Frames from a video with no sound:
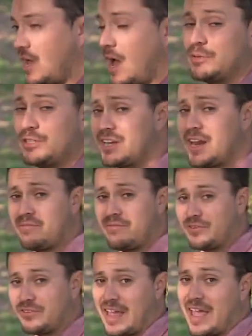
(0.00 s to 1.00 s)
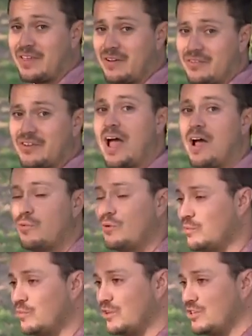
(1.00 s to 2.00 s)
I'm just gonna have Phil stand there for now,
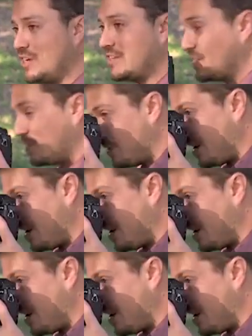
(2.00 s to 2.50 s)
and we'll adjust him